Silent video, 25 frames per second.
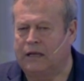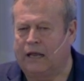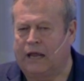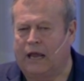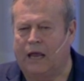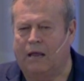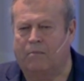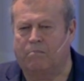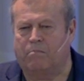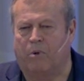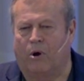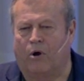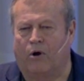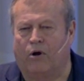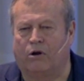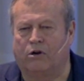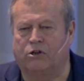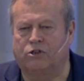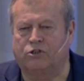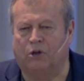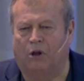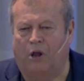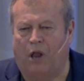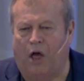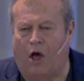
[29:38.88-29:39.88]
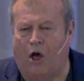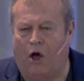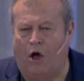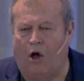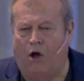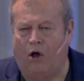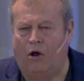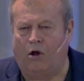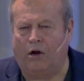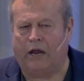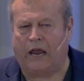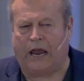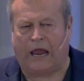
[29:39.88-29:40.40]
It burns
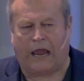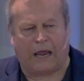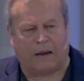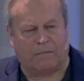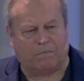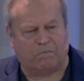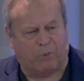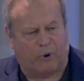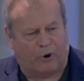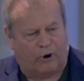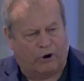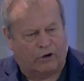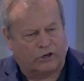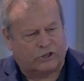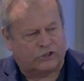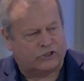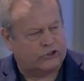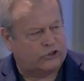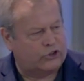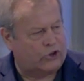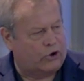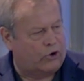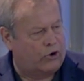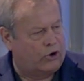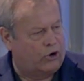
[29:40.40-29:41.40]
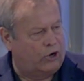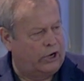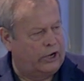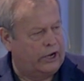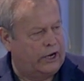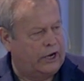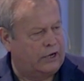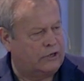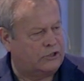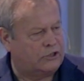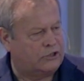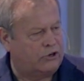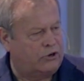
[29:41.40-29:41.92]
long. It burns thoroughly
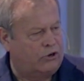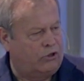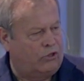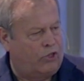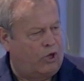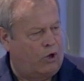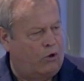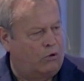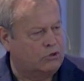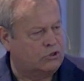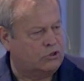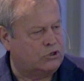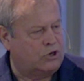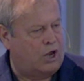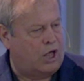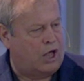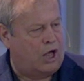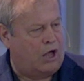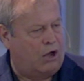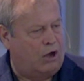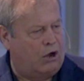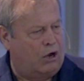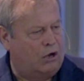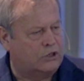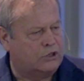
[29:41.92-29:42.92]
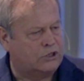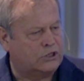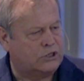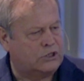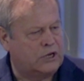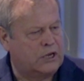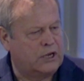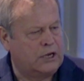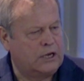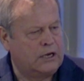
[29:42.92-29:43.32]
until those logs